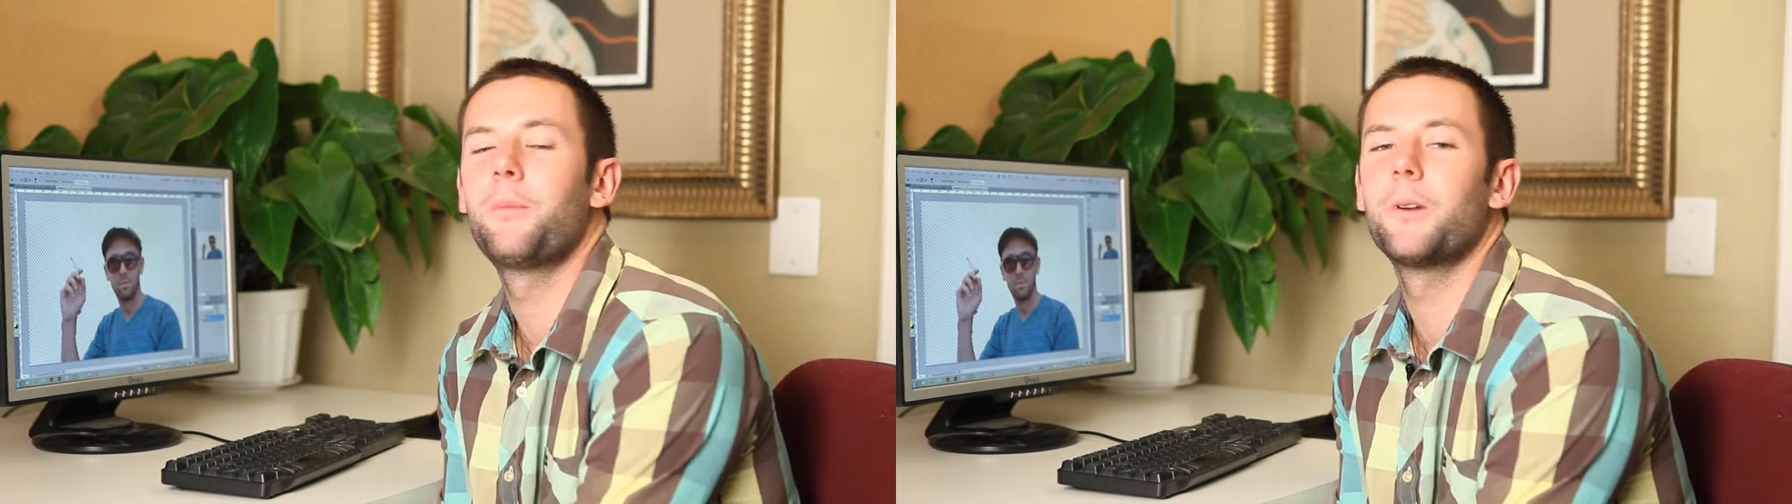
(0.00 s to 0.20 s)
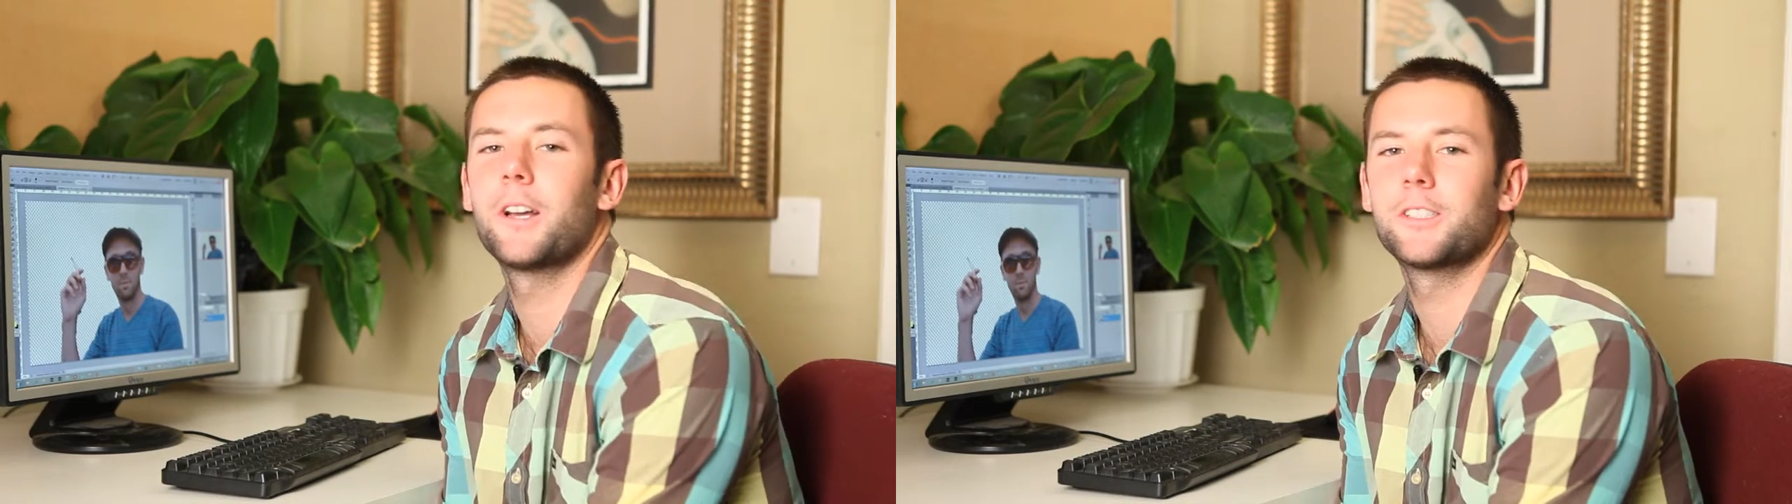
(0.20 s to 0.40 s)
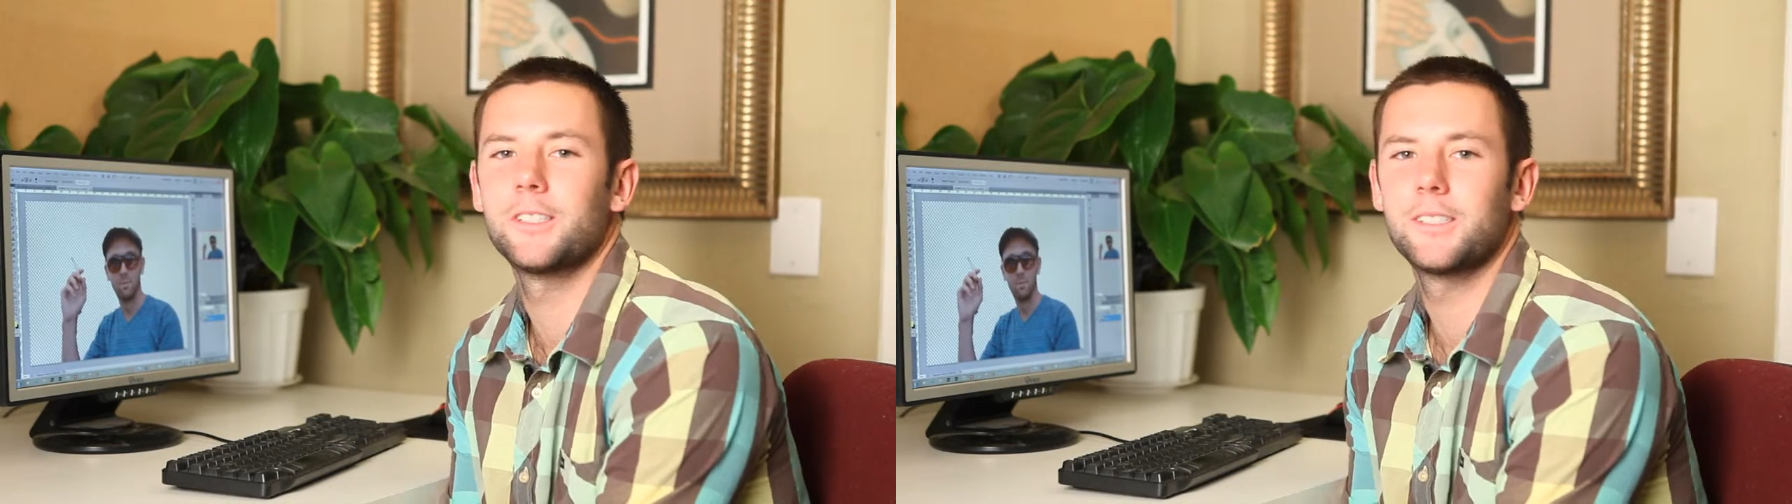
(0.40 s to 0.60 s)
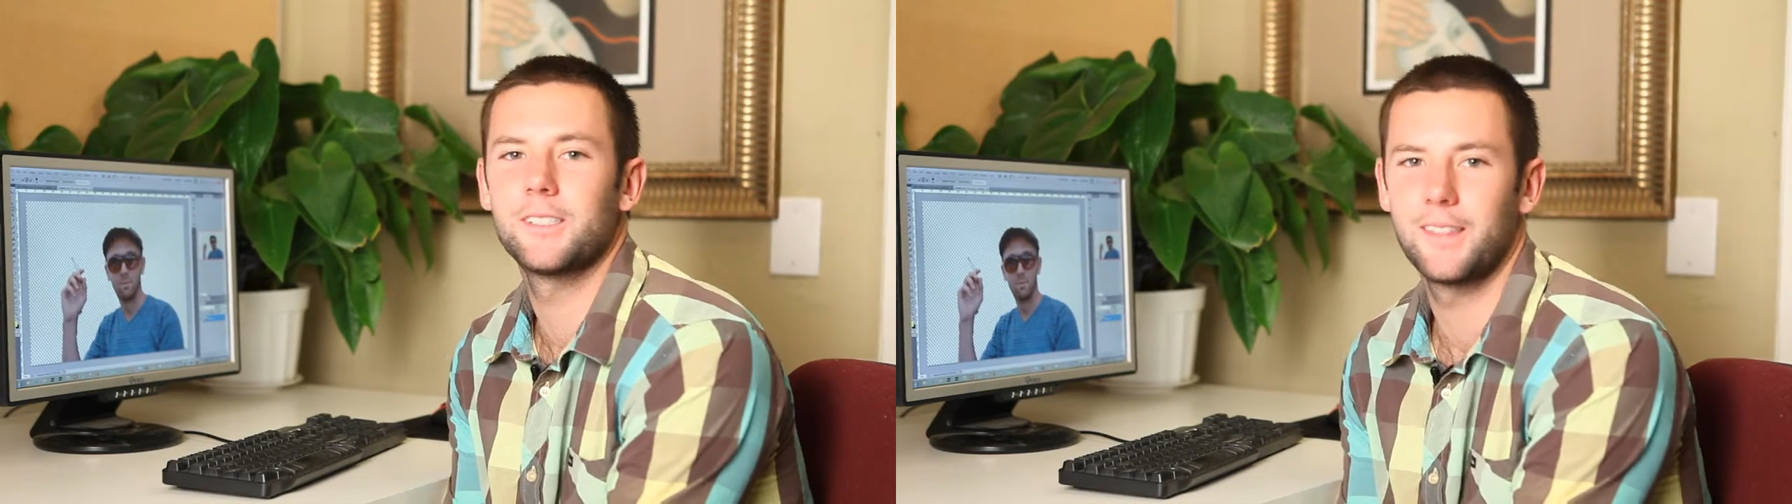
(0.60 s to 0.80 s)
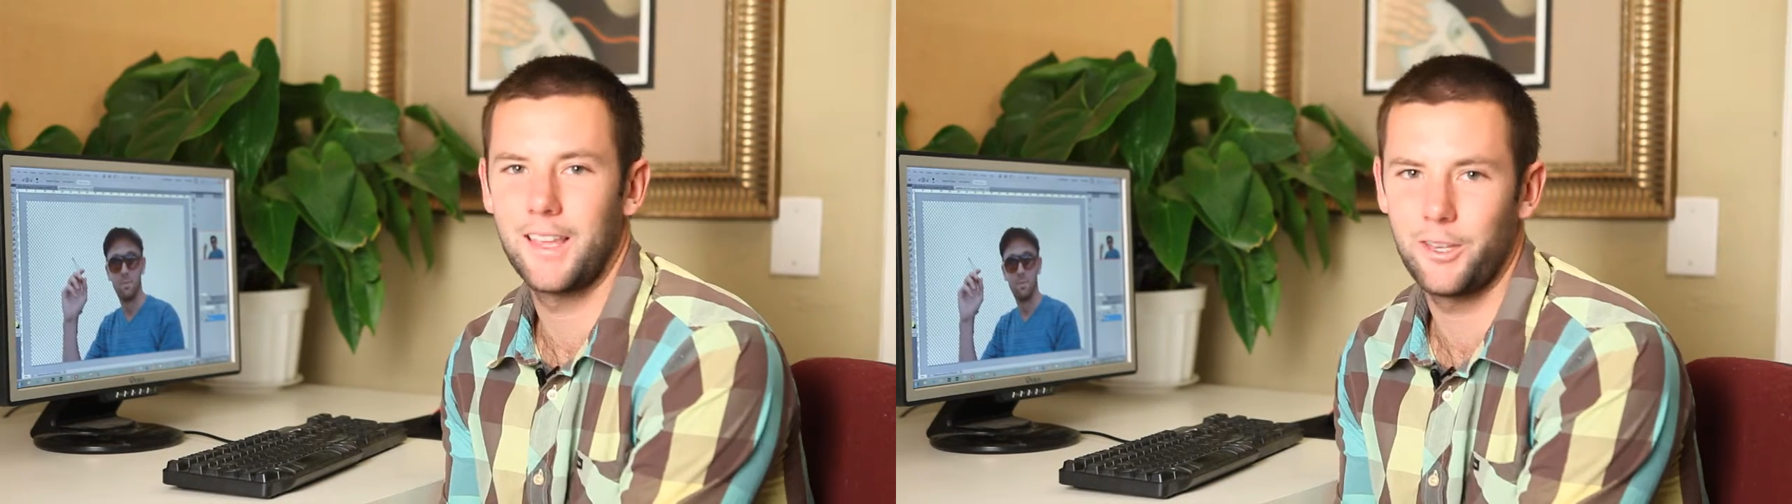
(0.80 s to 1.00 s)
Productions.
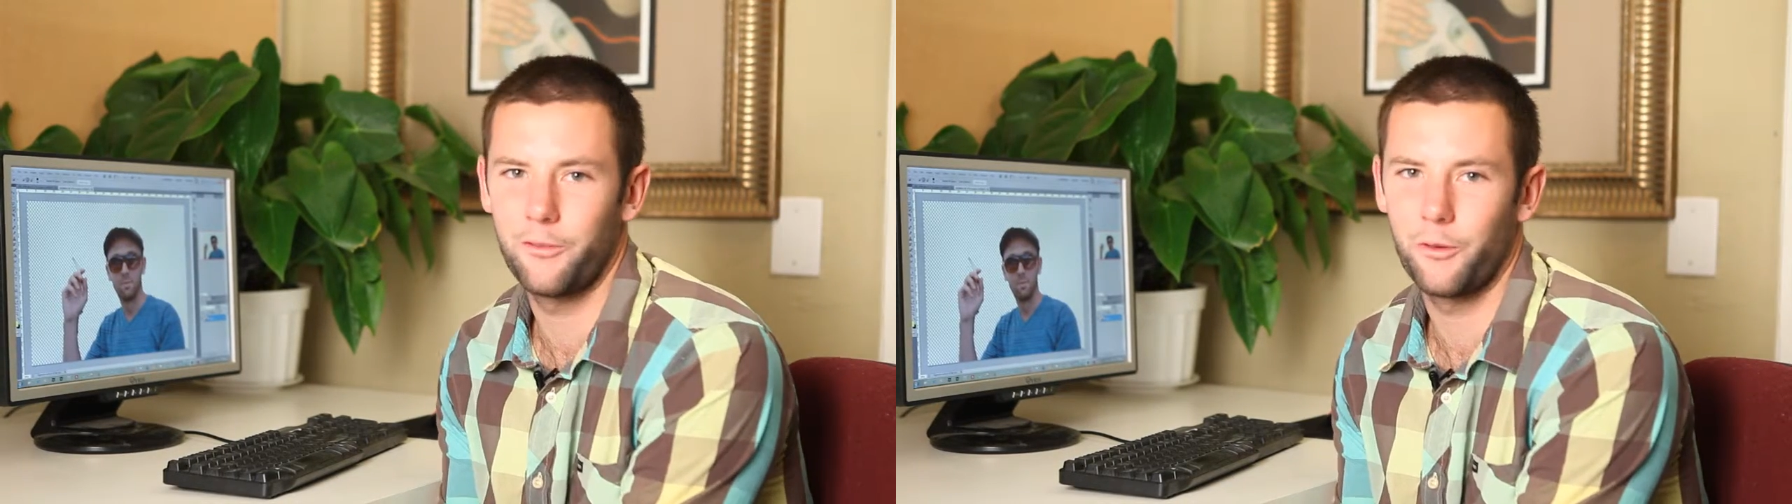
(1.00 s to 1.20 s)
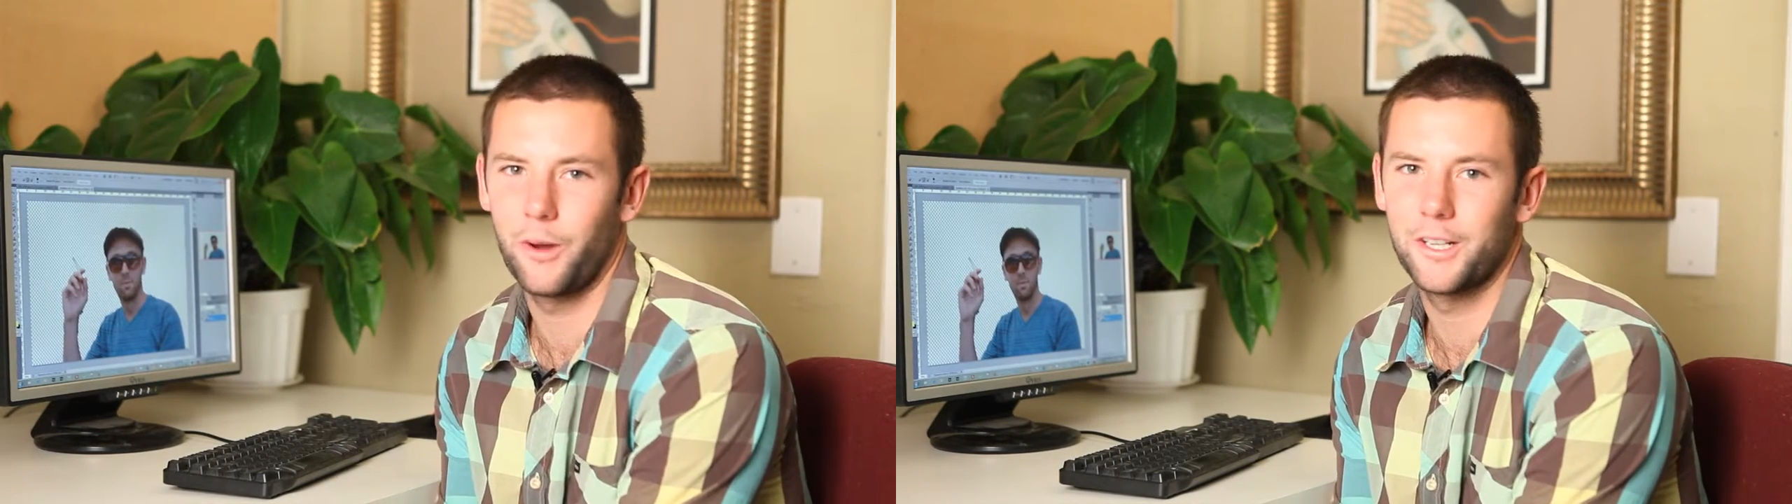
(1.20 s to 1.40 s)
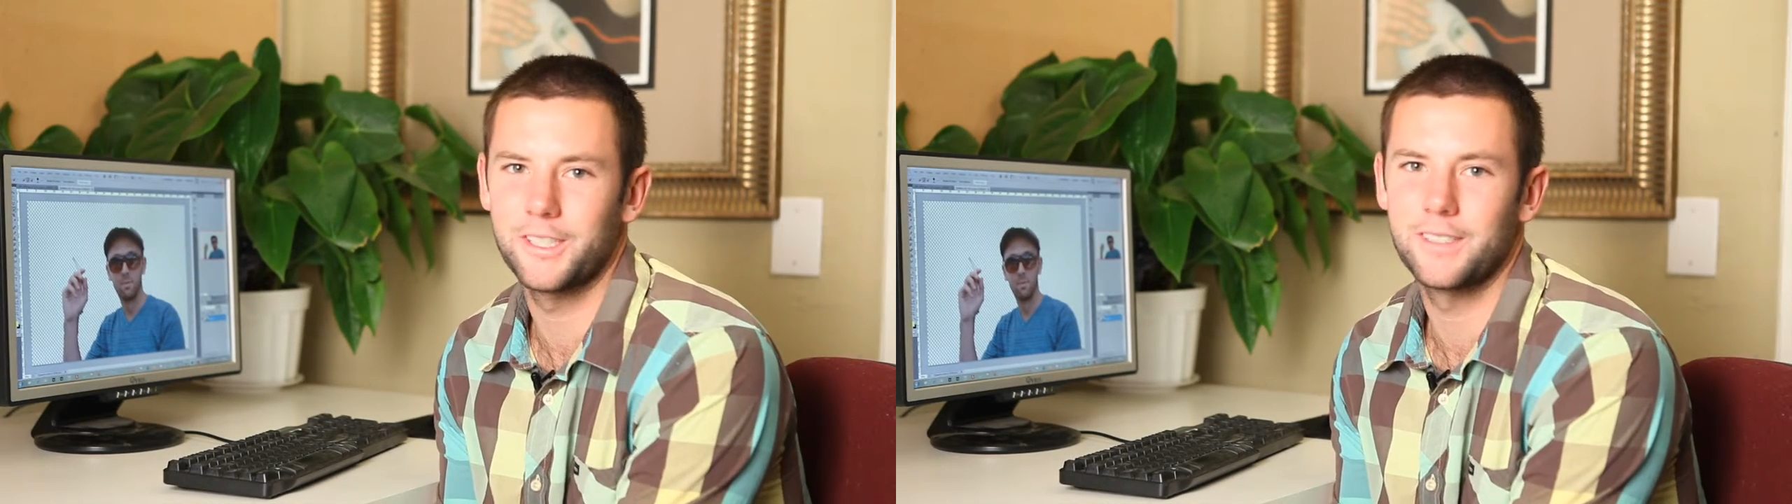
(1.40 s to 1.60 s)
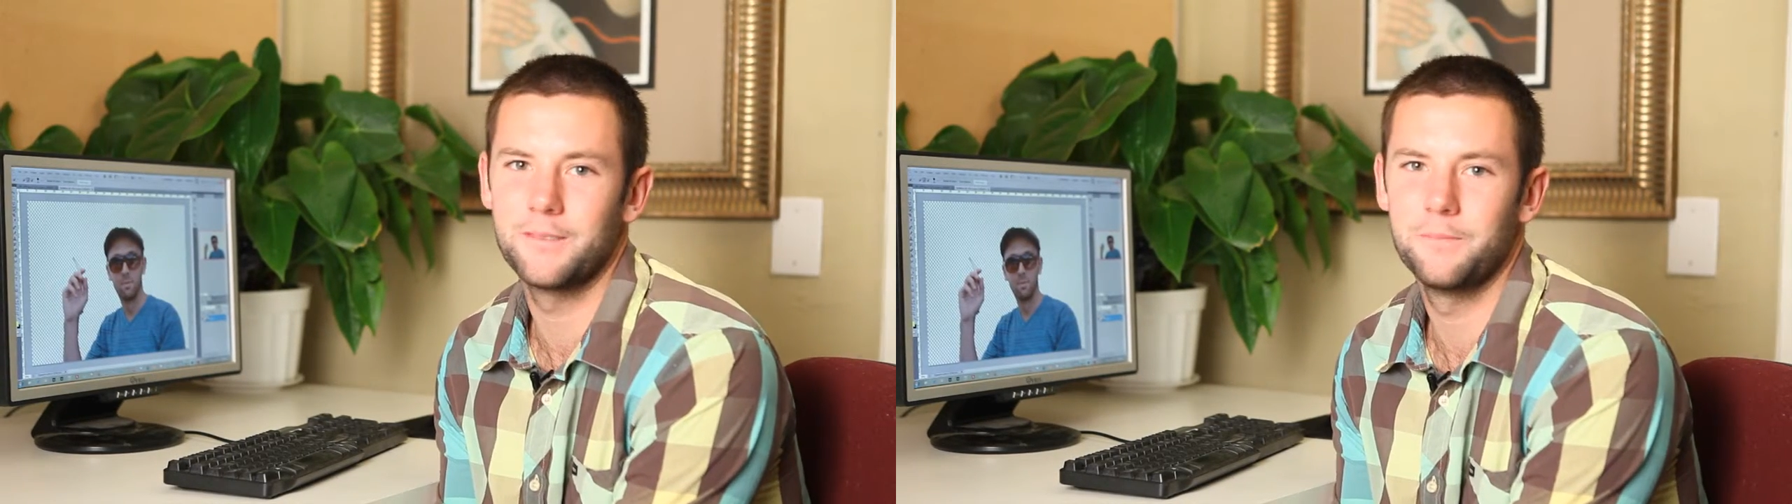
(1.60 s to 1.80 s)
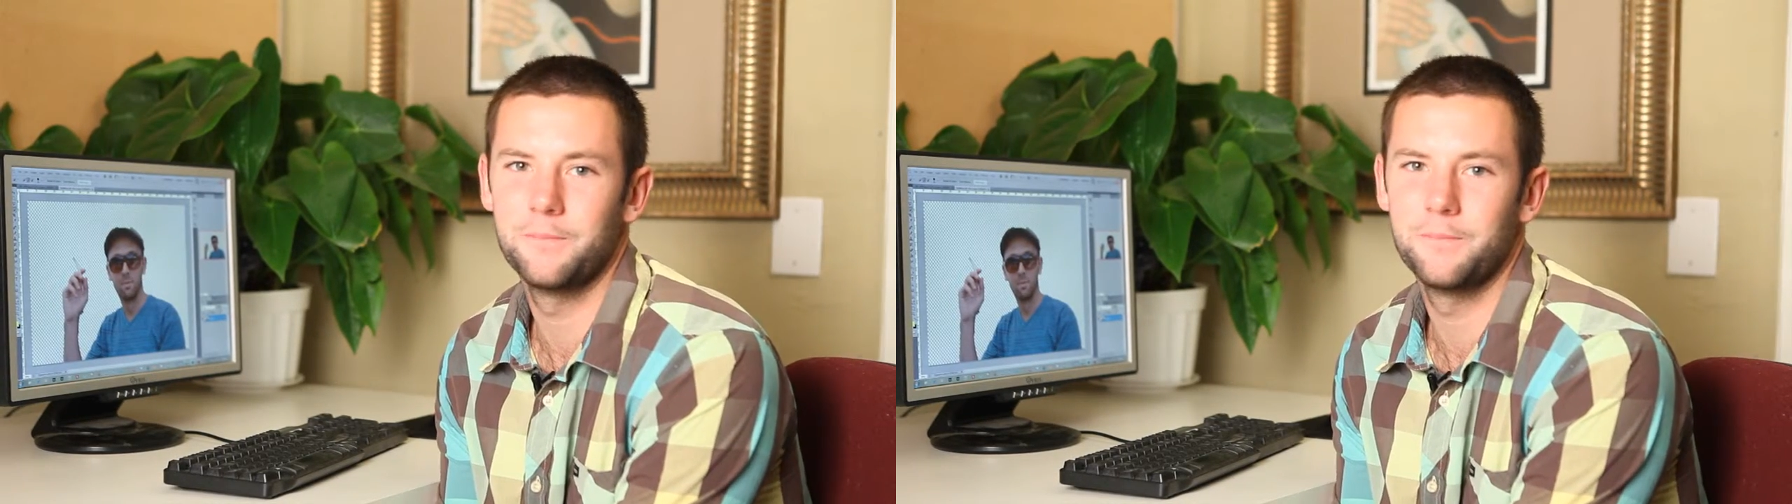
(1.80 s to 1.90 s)
Thank you for watching.